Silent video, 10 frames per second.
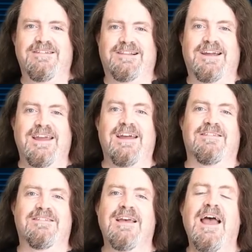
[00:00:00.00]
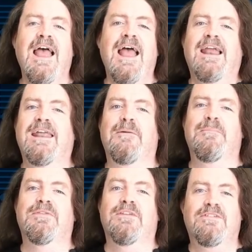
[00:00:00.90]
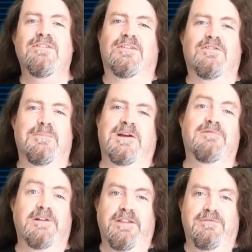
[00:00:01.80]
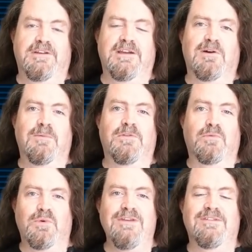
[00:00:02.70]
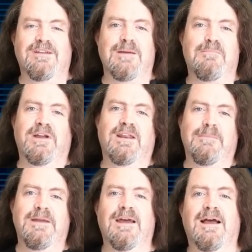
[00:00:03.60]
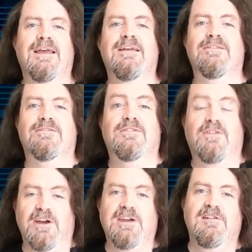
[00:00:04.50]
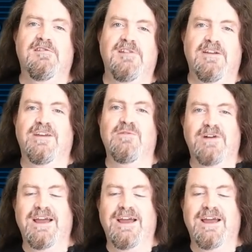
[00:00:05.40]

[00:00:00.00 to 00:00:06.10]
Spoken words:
letter S. Now, this is a topic for another video. The reason that I bring it up here is Turkish is a rare